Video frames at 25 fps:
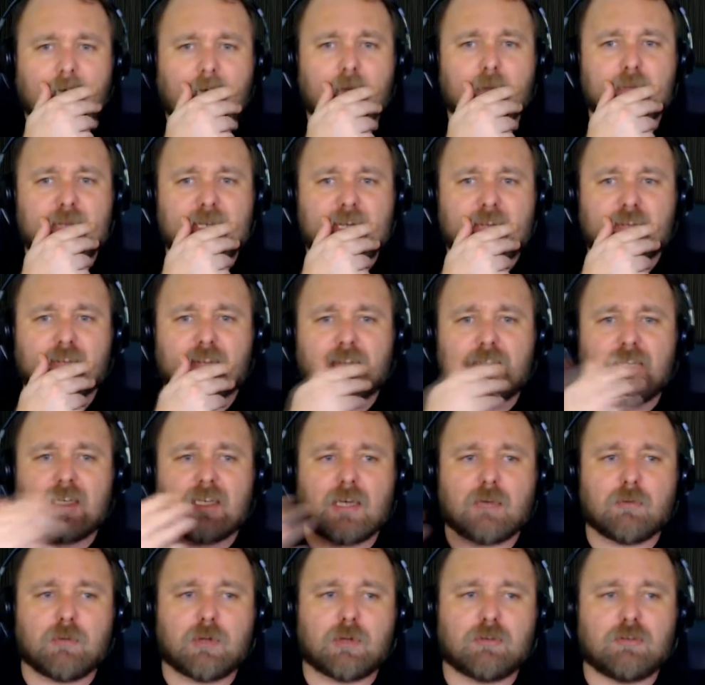I mean, that's the thing.
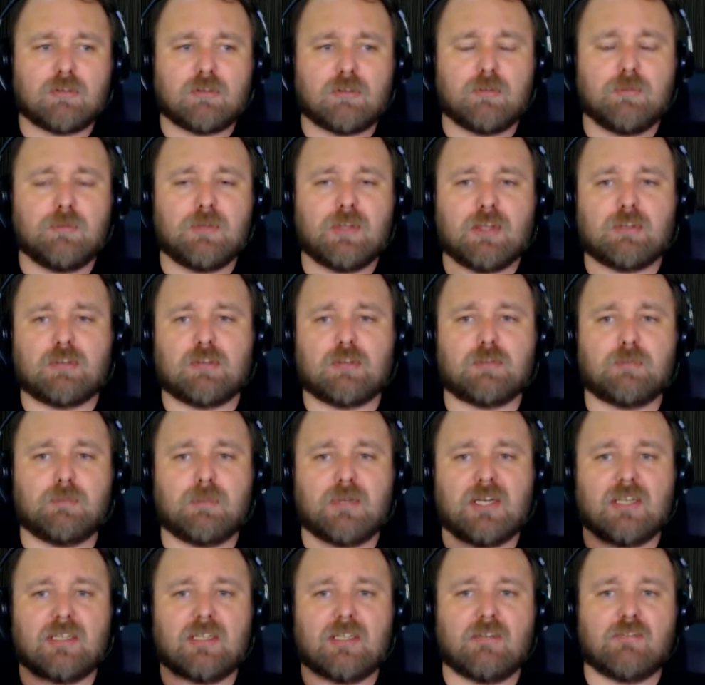I would assume this has
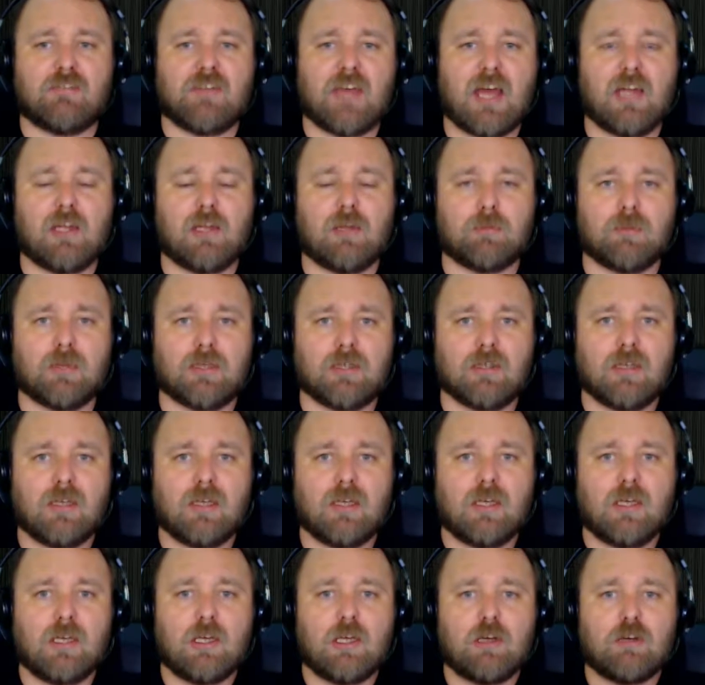been in development
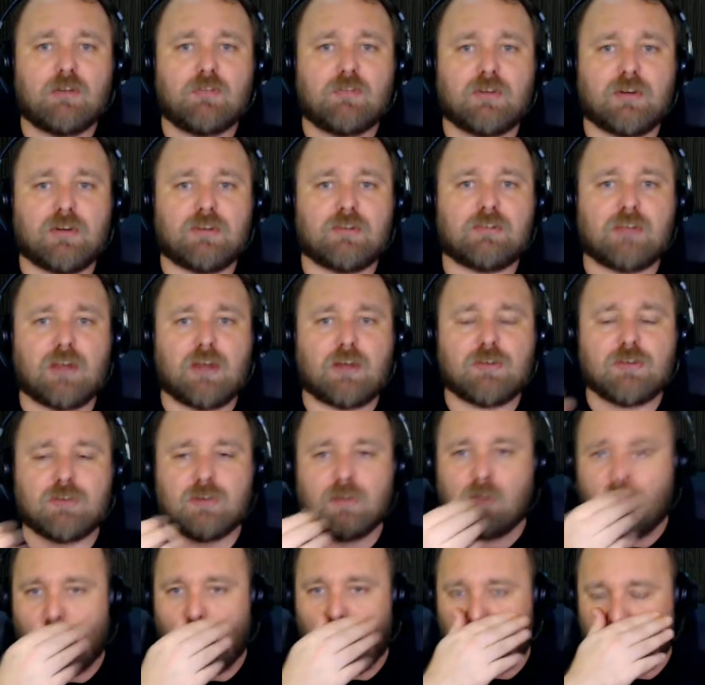for such a
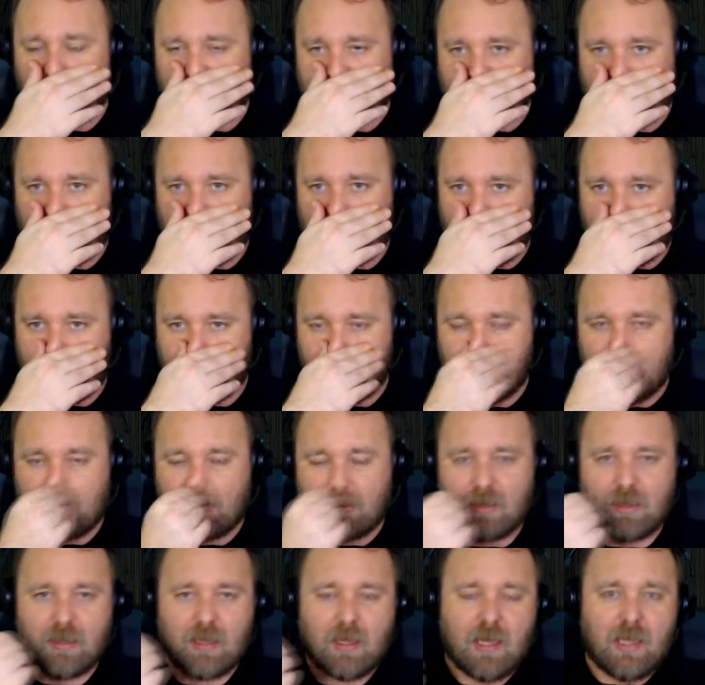long time. I mean,
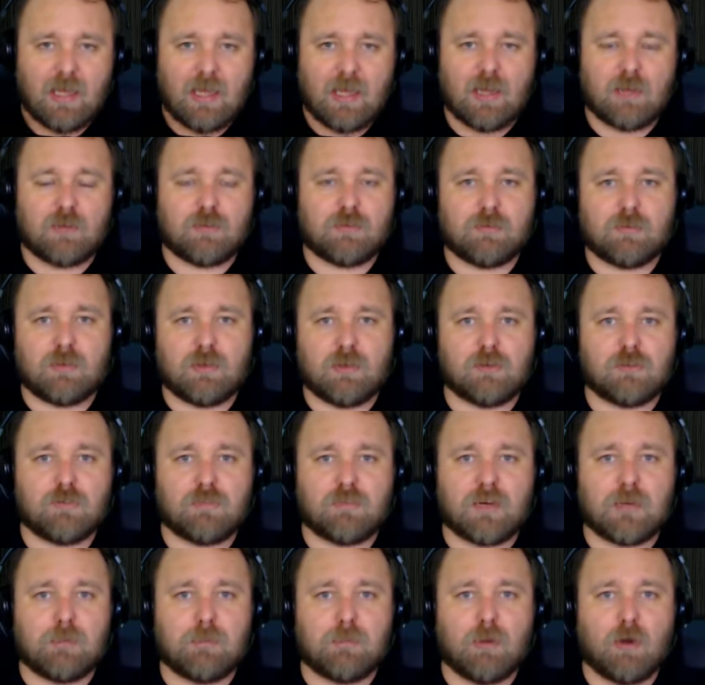it's
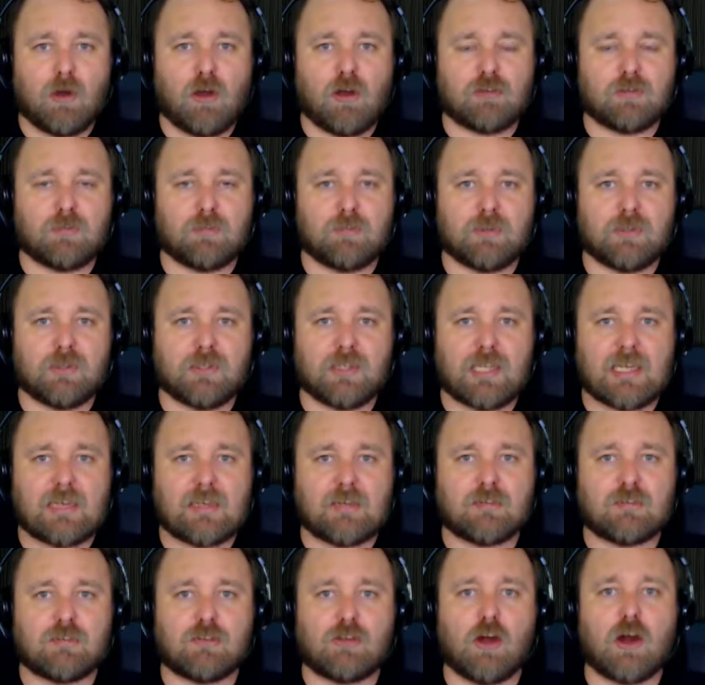very possible that they
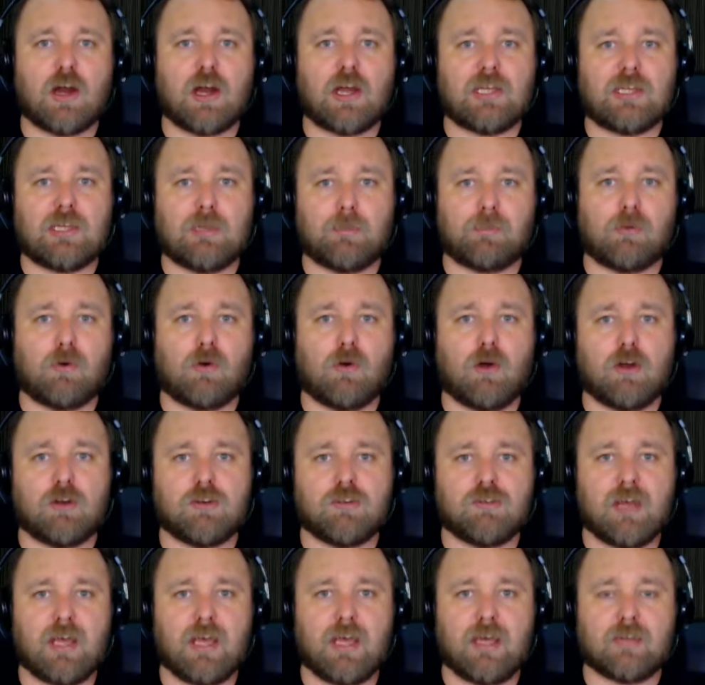started the
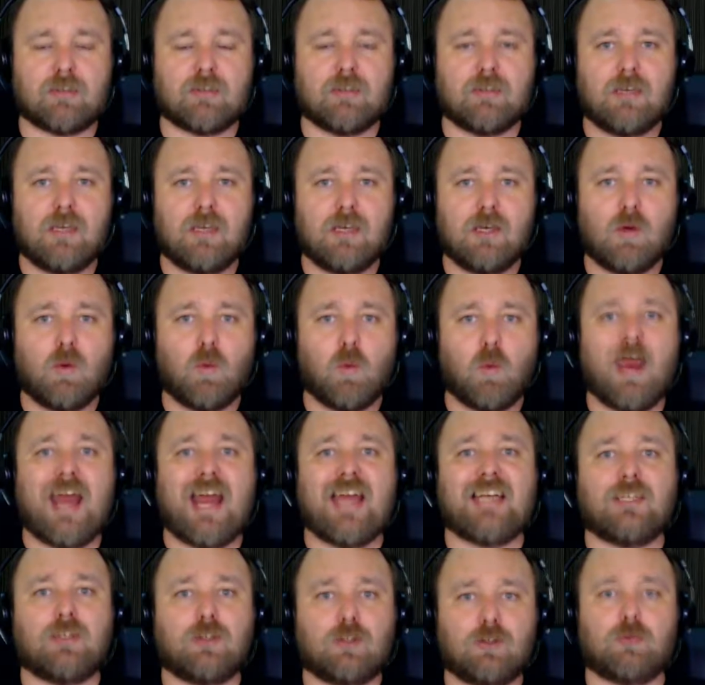project
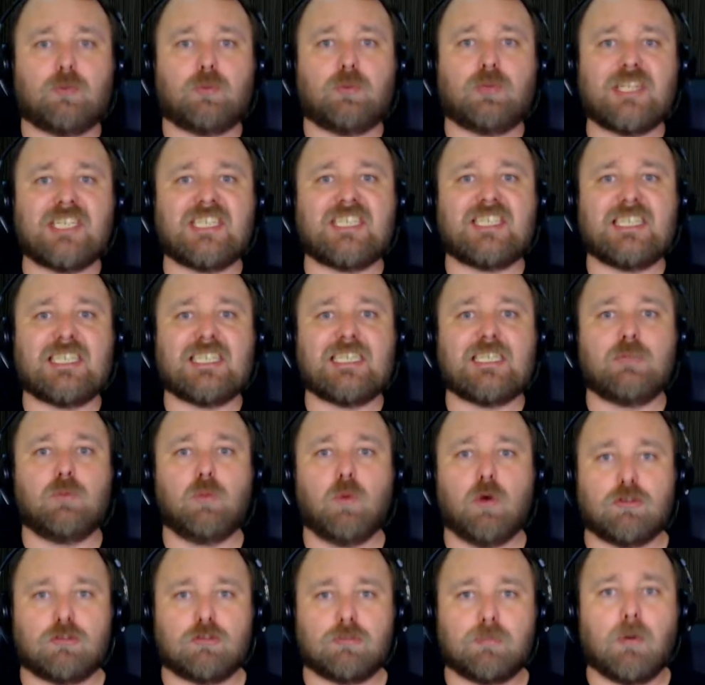when 3D
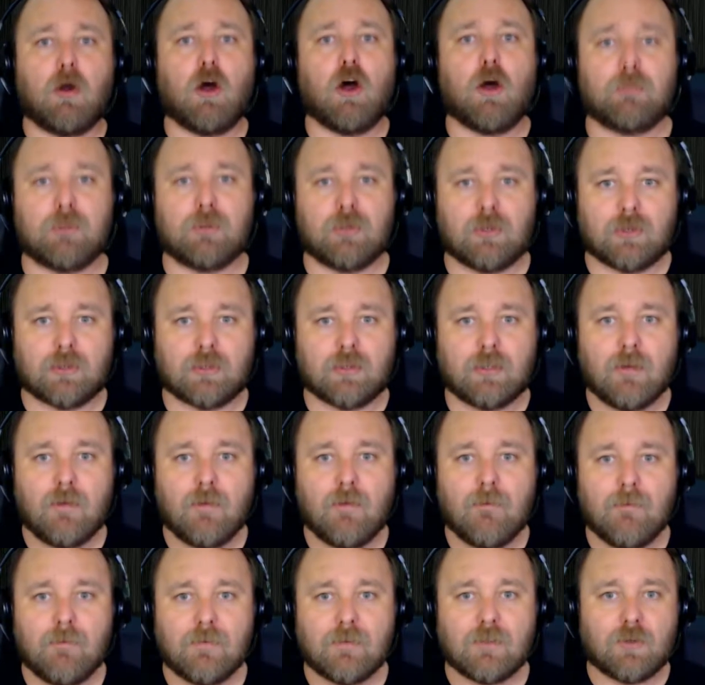was popular.
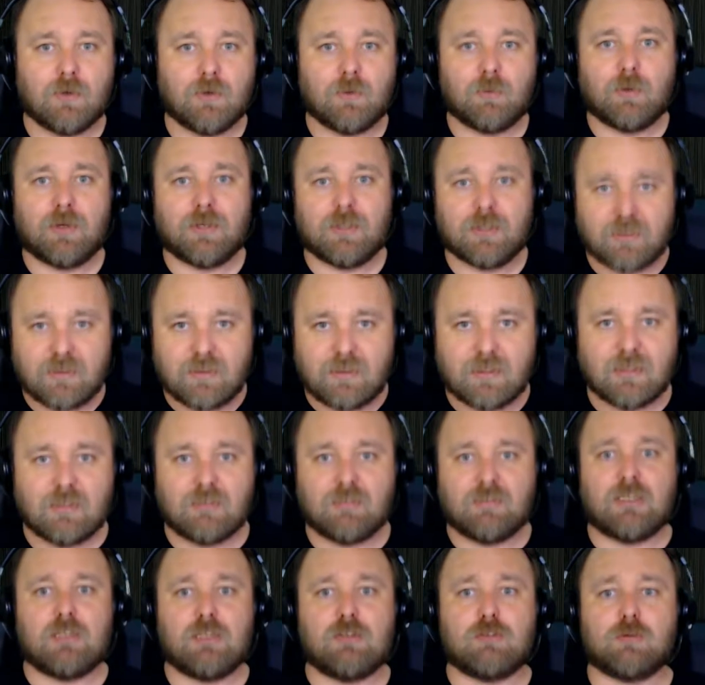You know, when the
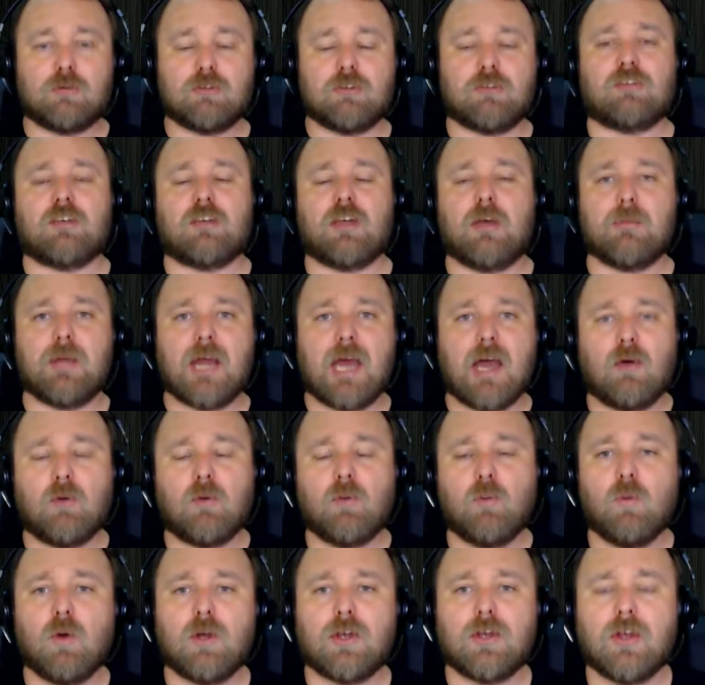TVs were just coming out
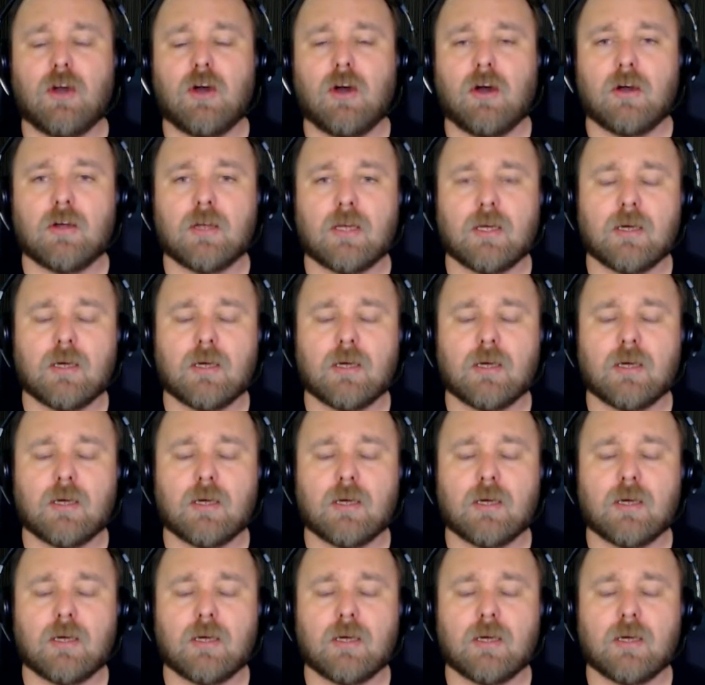and whatnot.